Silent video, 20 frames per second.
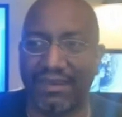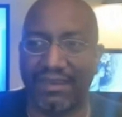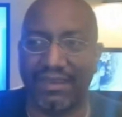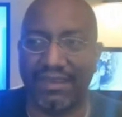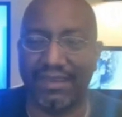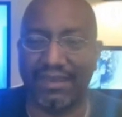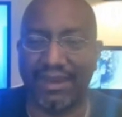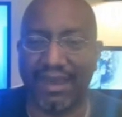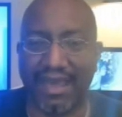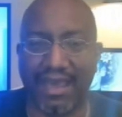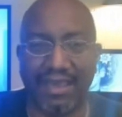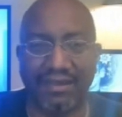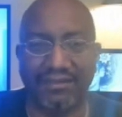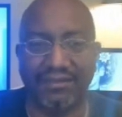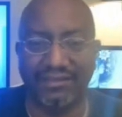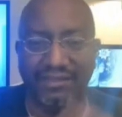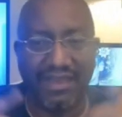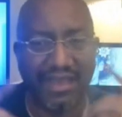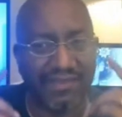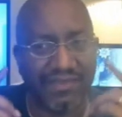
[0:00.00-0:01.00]
And I
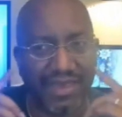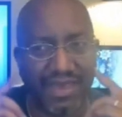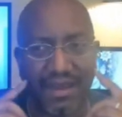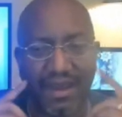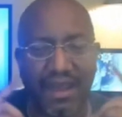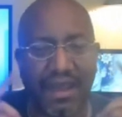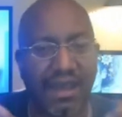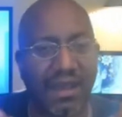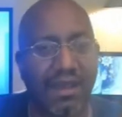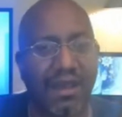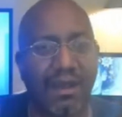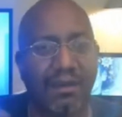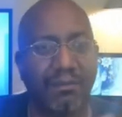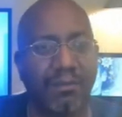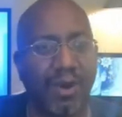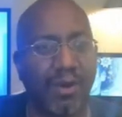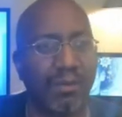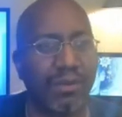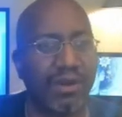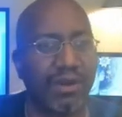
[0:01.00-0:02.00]
just had that aha
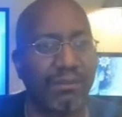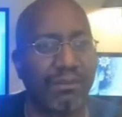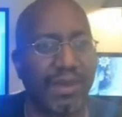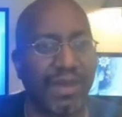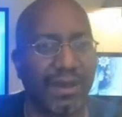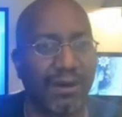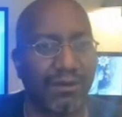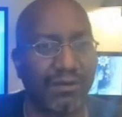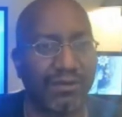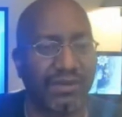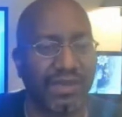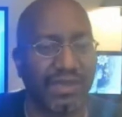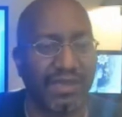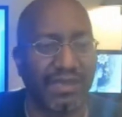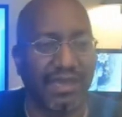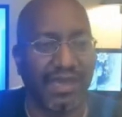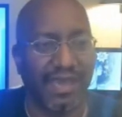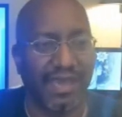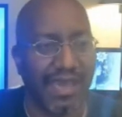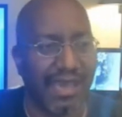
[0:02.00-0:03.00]
moment about
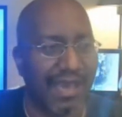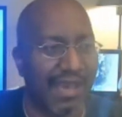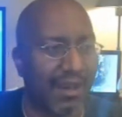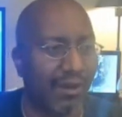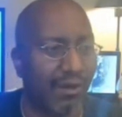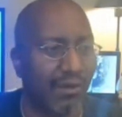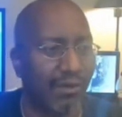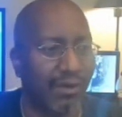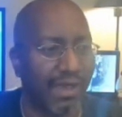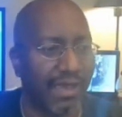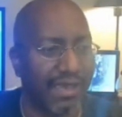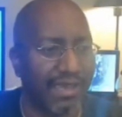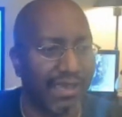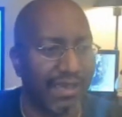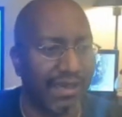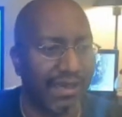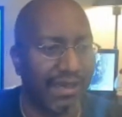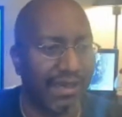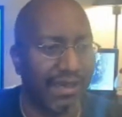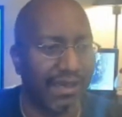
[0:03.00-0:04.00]
how
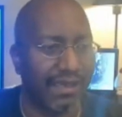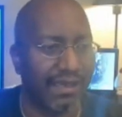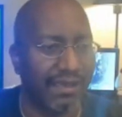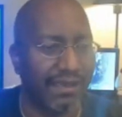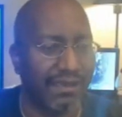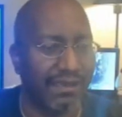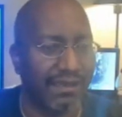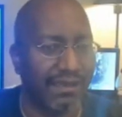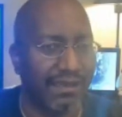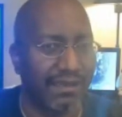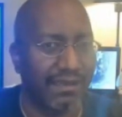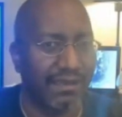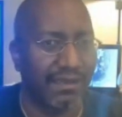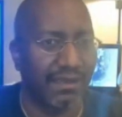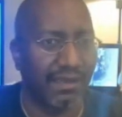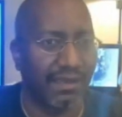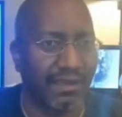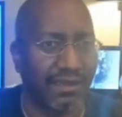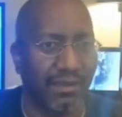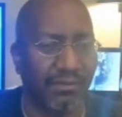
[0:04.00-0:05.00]
AI
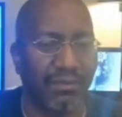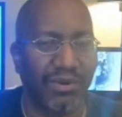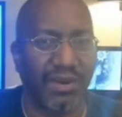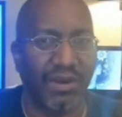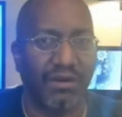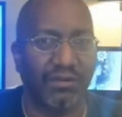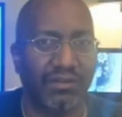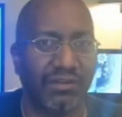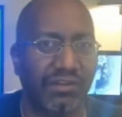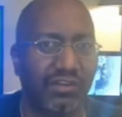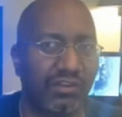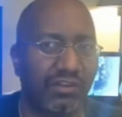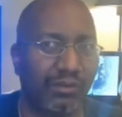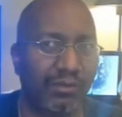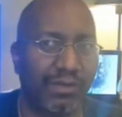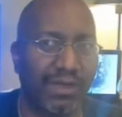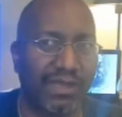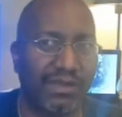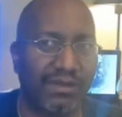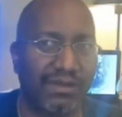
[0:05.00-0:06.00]
compared to
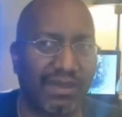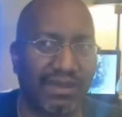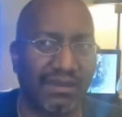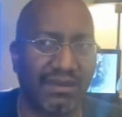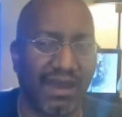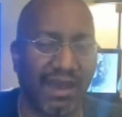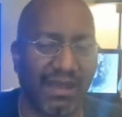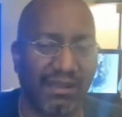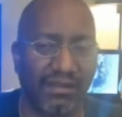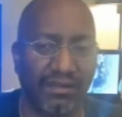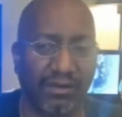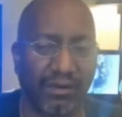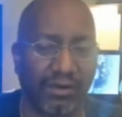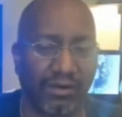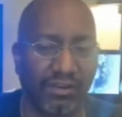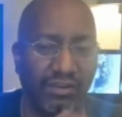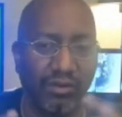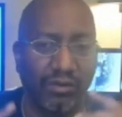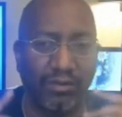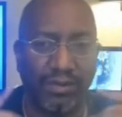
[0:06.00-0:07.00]
human technology or
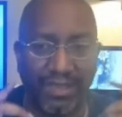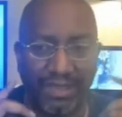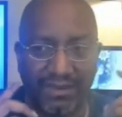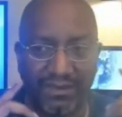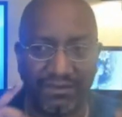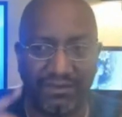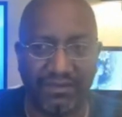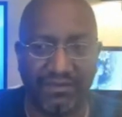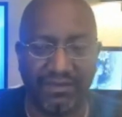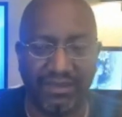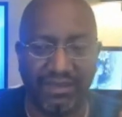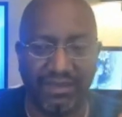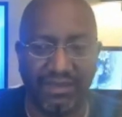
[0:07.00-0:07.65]
humans